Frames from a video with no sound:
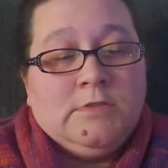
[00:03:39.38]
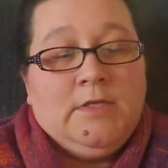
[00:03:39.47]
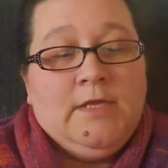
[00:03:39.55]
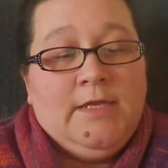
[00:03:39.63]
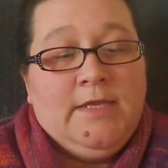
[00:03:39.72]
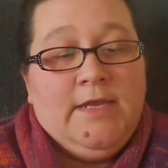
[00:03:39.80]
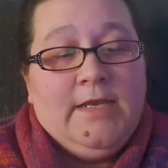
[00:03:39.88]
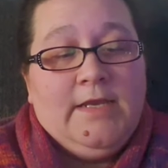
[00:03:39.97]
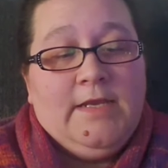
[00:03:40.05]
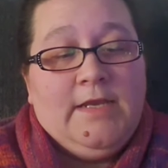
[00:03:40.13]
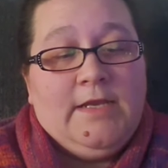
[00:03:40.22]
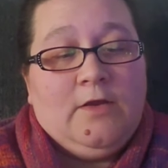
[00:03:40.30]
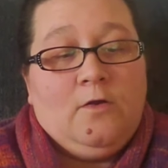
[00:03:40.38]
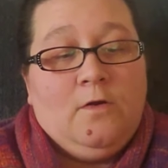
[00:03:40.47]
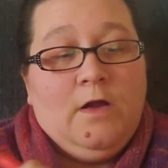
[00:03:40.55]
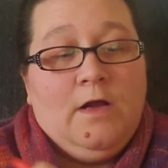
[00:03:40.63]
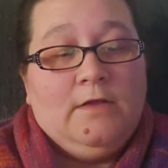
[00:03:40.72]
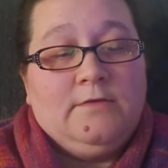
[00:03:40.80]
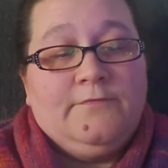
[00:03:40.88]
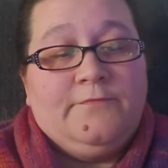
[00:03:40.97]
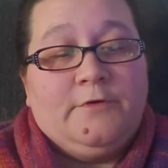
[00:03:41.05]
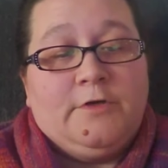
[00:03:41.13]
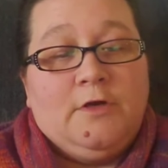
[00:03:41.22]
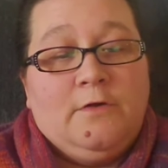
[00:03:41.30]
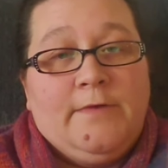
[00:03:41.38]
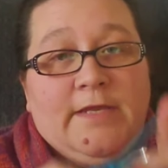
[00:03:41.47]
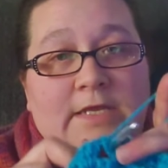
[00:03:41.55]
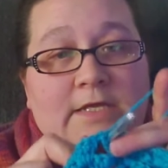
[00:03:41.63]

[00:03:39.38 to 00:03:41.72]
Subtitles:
And then it called for going